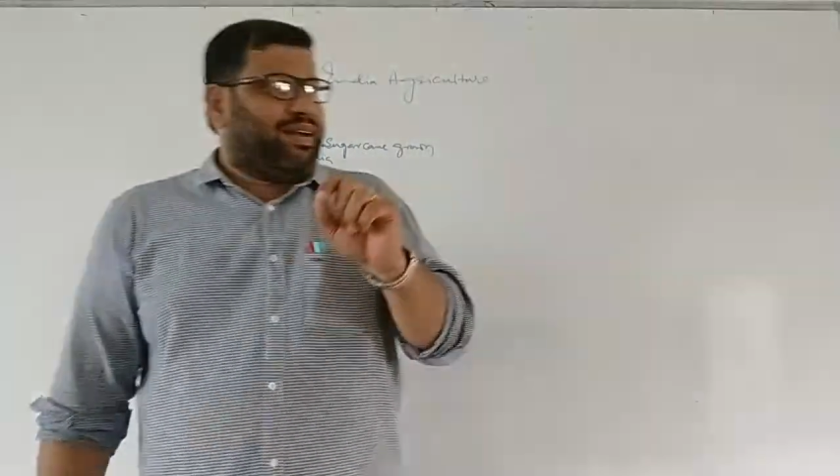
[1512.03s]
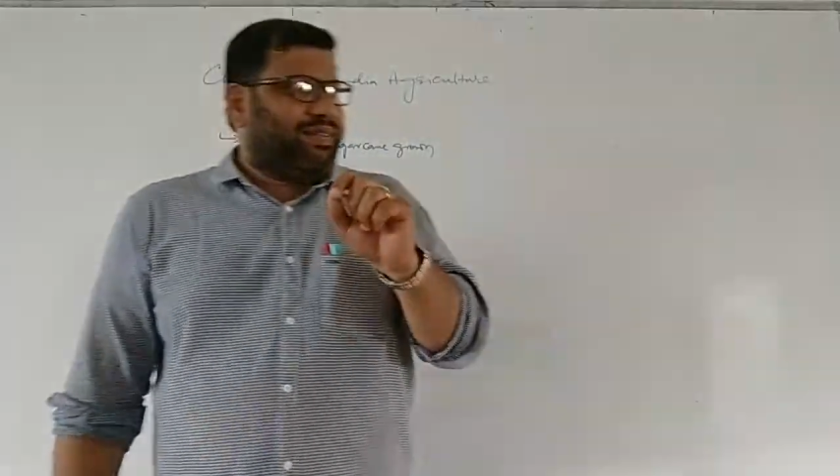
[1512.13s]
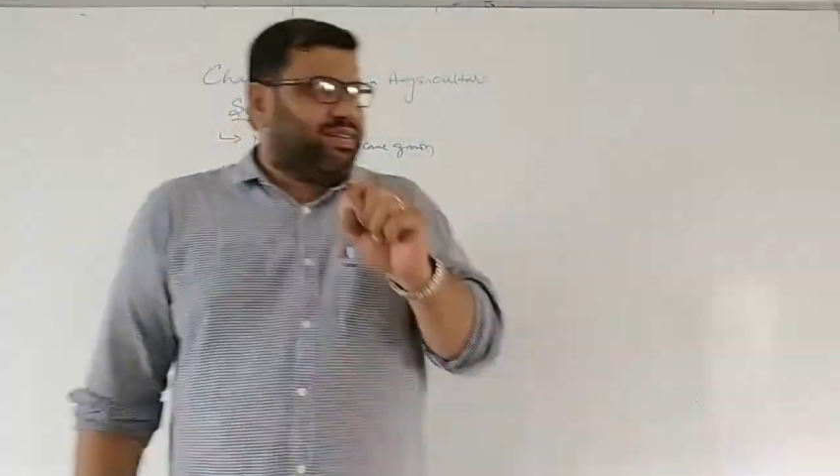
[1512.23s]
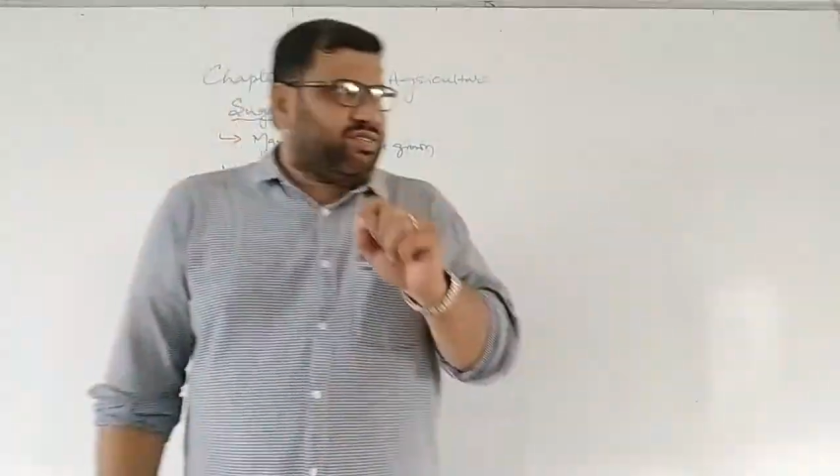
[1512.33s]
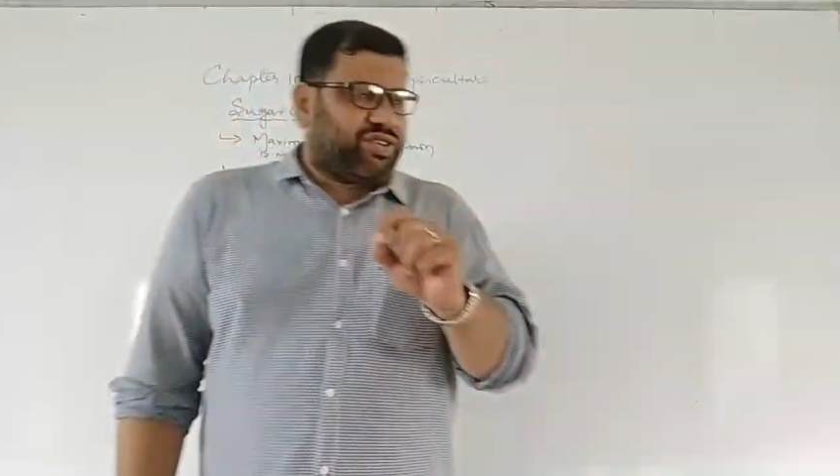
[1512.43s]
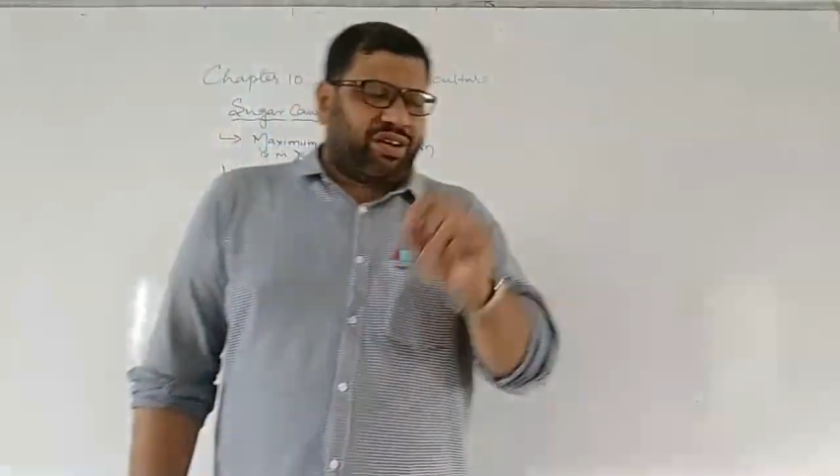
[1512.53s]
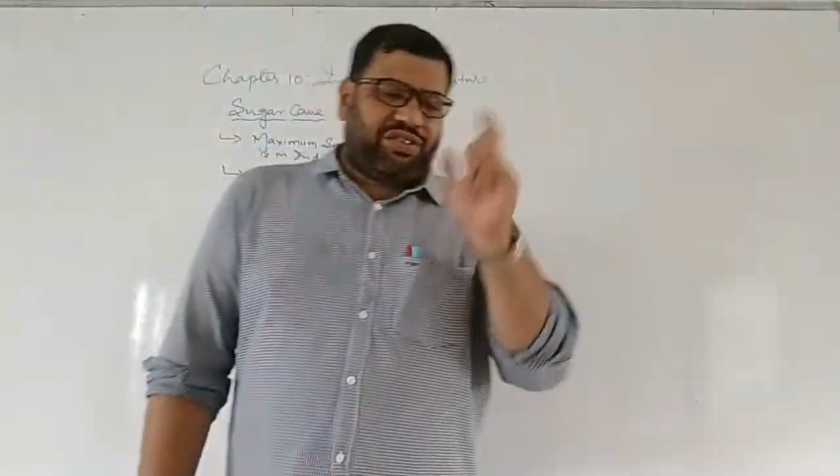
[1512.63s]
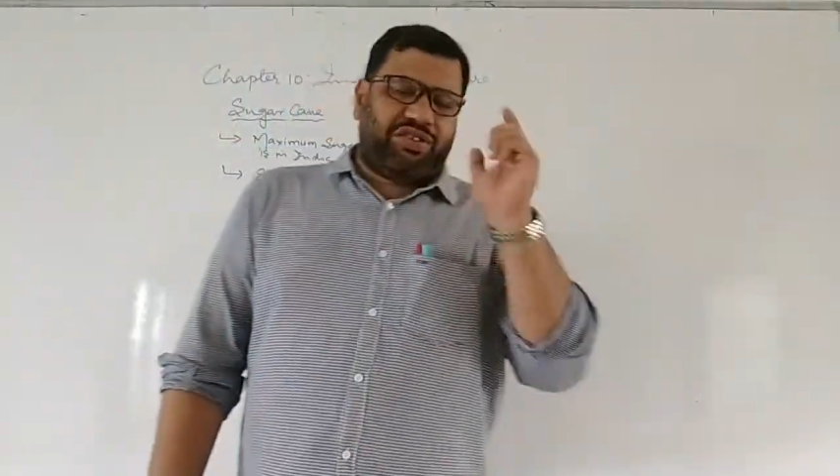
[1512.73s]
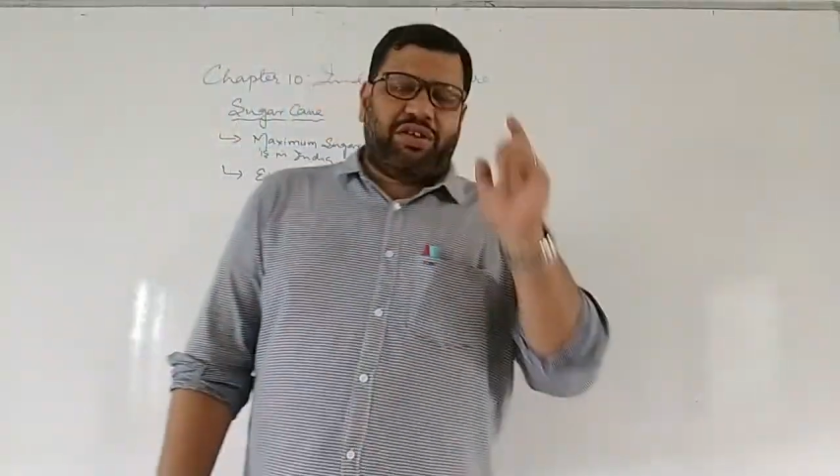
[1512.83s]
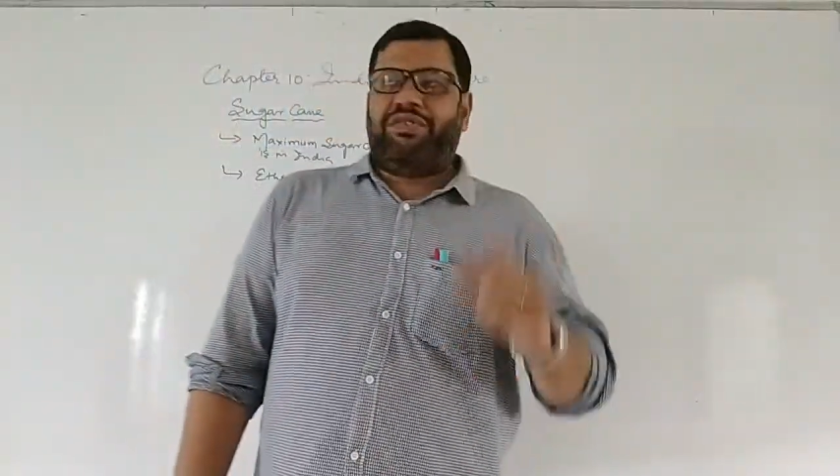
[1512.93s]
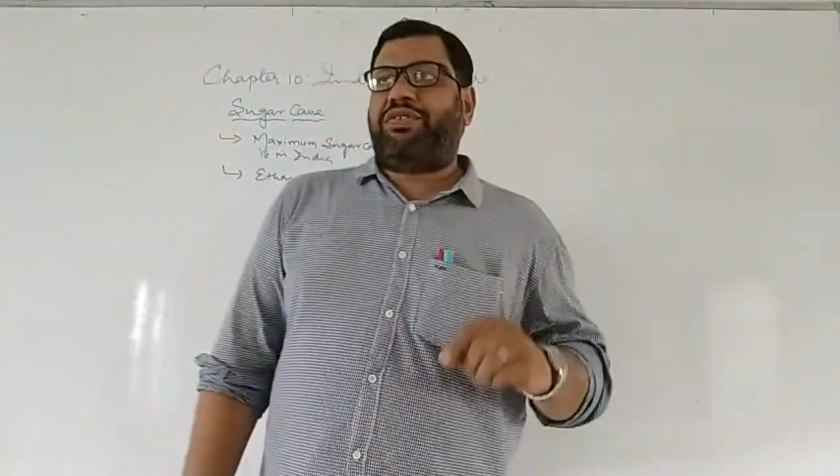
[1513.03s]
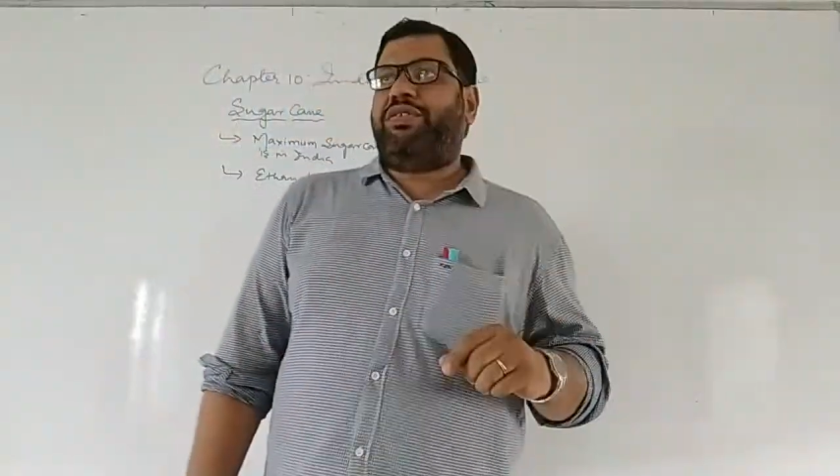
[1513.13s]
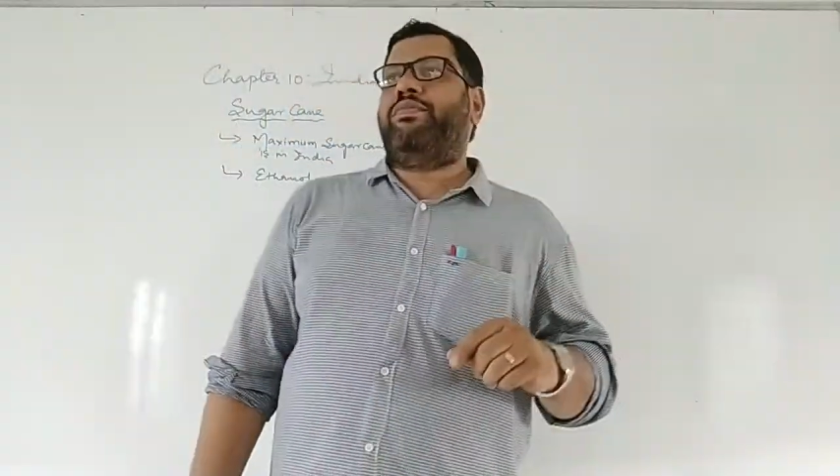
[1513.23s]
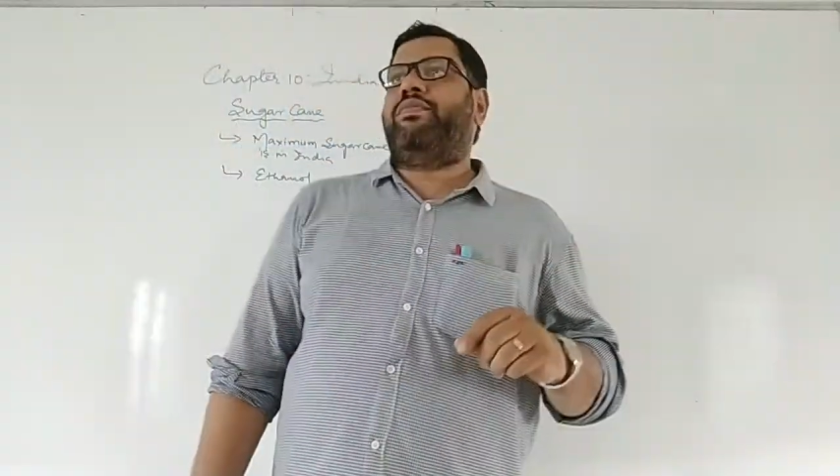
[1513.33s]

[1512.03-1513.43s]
getting those crystals.